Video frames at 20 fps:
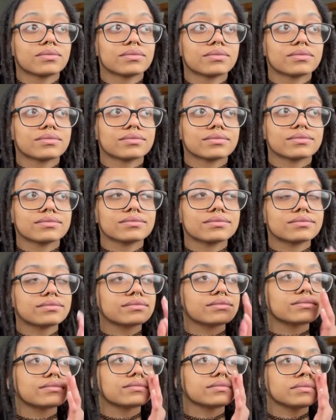
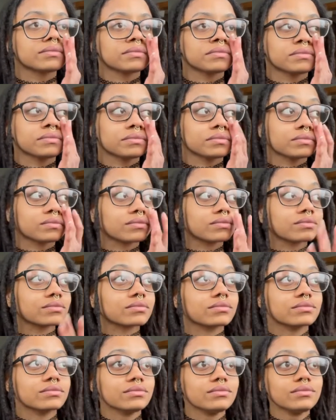
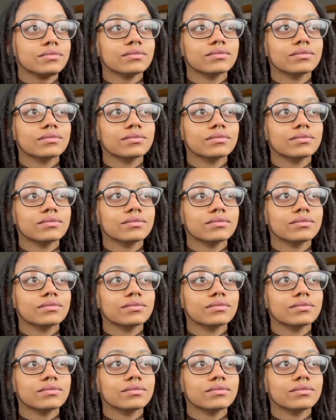[no speech]